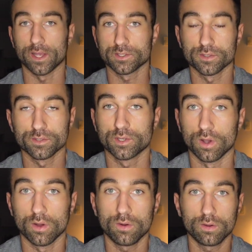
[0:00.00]
pencils
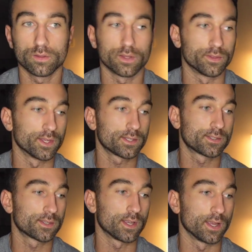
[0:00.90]
go,
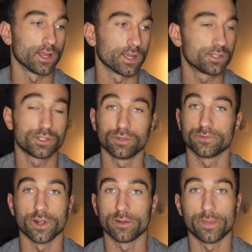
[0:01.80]
I just use
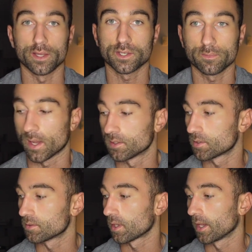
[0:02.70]
very basic
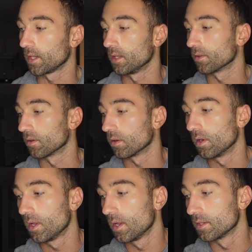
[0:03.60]
pencils like either
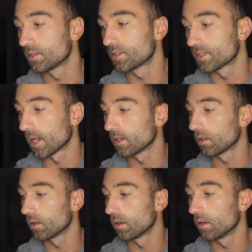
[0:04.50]

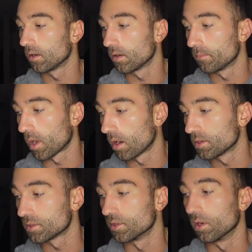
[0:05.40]
Staedtler,
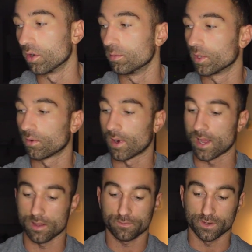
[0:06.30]
Mars, and
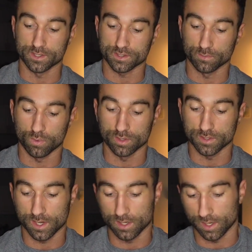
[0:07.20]
Lumograph is one
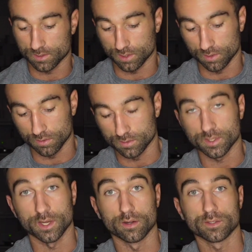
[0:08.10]
that I like to use.
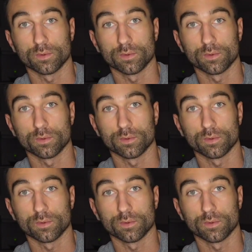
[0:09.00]
Here's